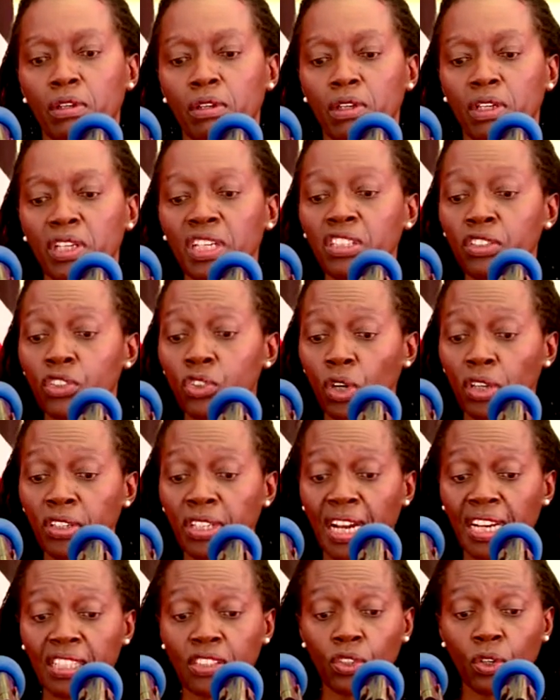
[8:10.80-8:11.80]

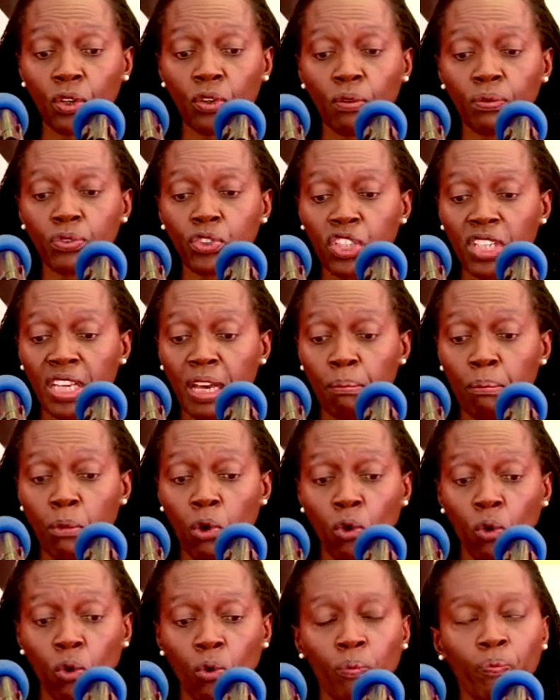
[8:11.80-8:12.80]
Introduction of
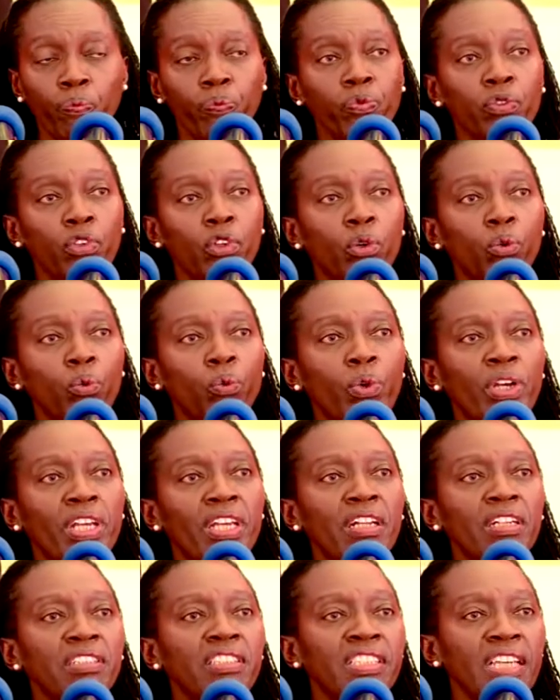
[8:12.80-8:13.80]
GMO will
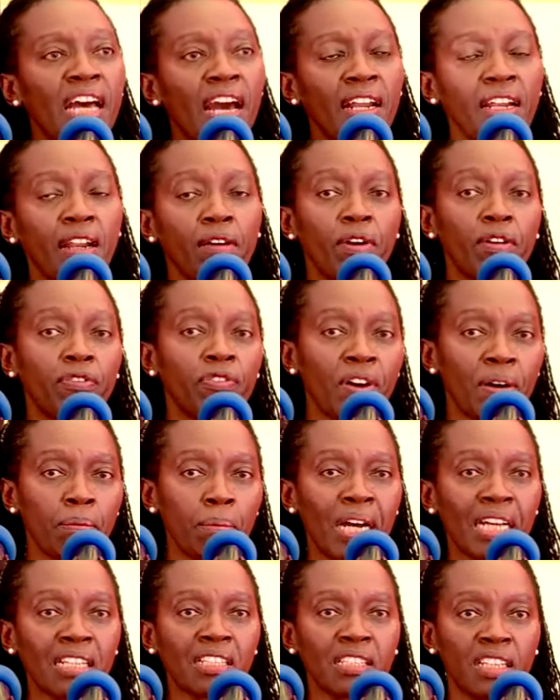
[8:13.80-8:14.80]
turn our
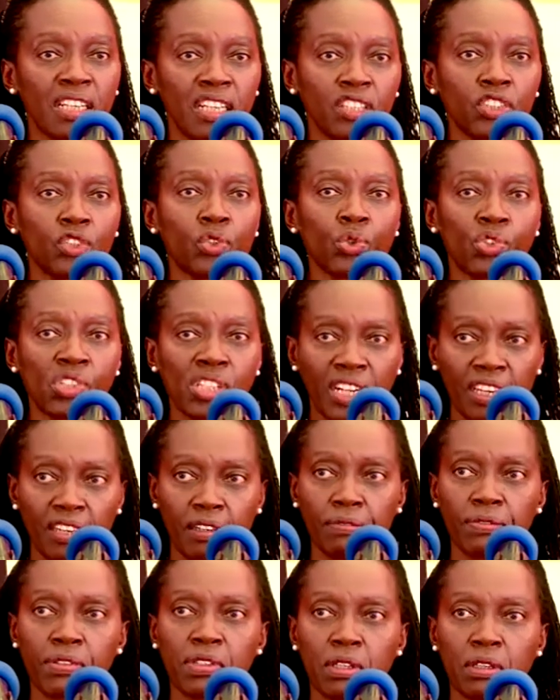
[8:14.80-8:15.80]
farmers into
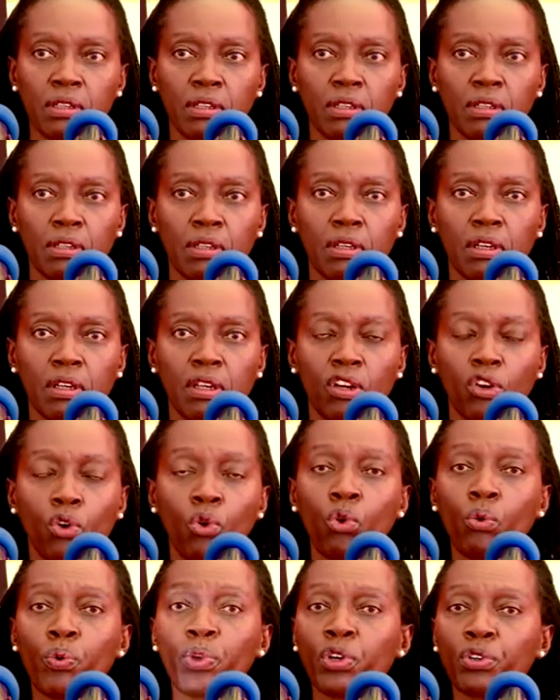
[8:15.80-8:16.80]
slaves who
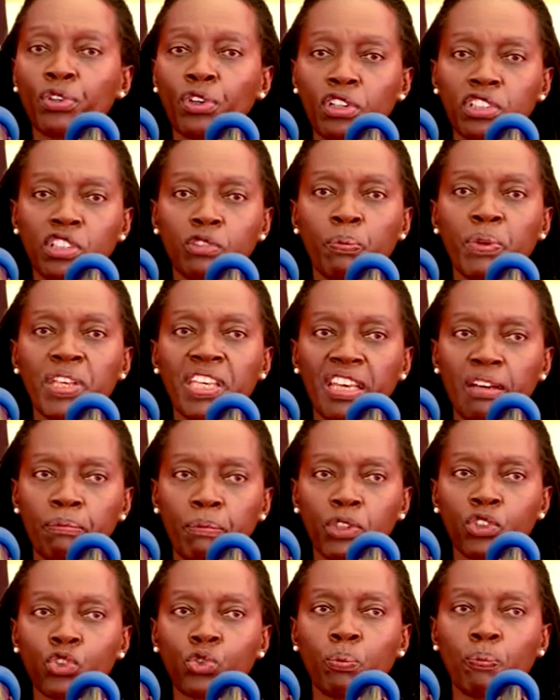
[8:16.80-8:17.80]
will not be able
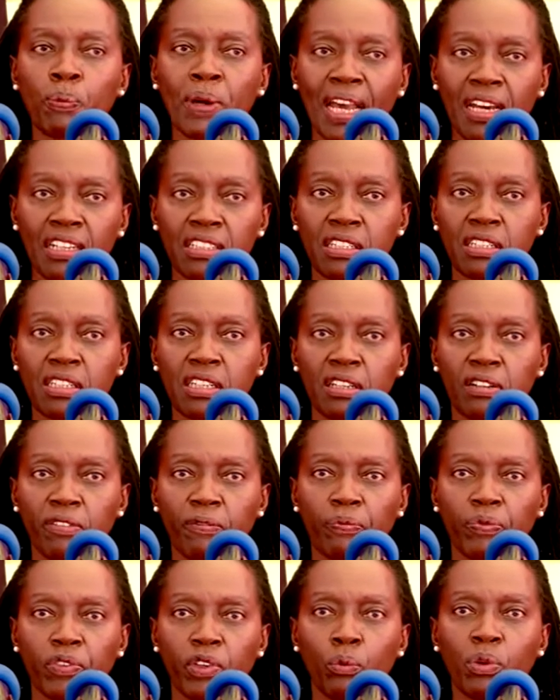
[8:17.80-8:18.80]
to plant
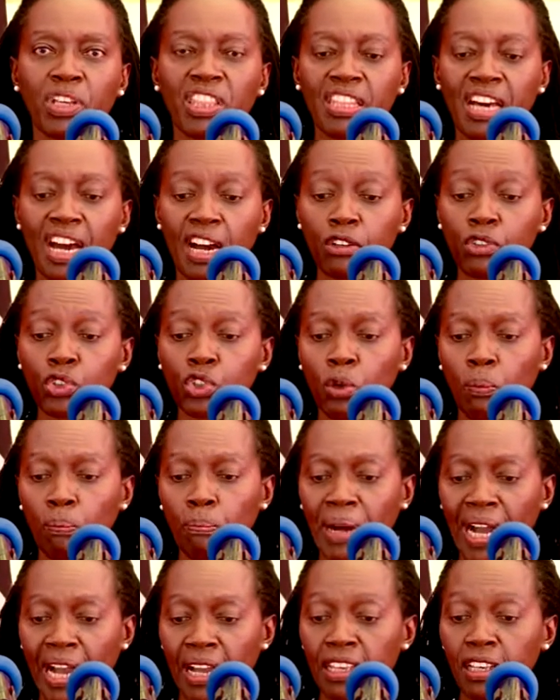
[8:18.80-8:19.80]
without
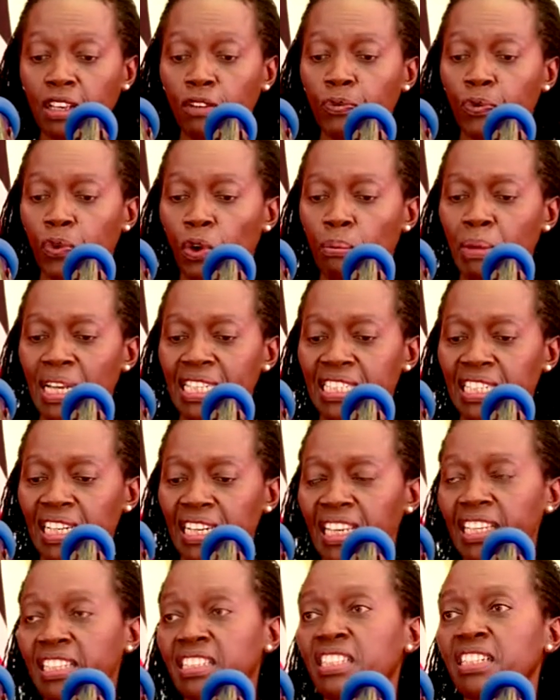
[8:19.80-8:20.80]
buying from a
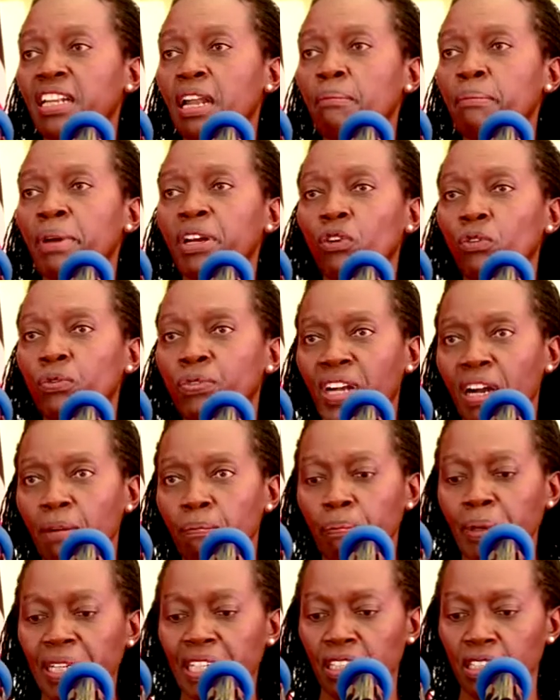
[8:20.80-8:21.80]
select number of
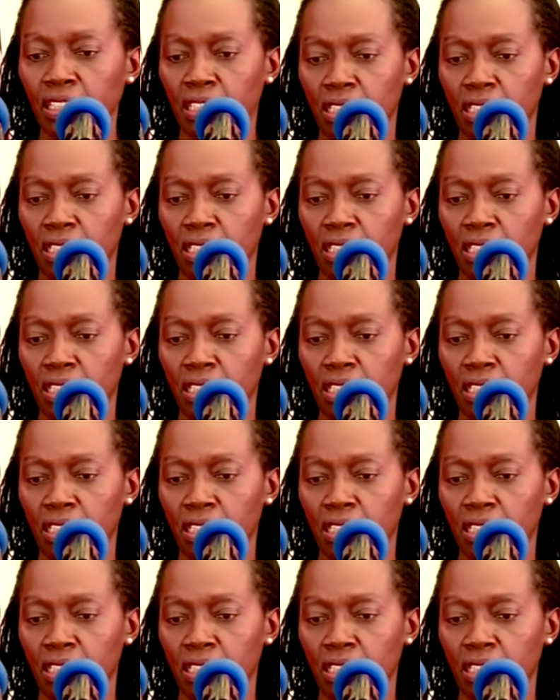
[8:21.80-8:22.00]
companies.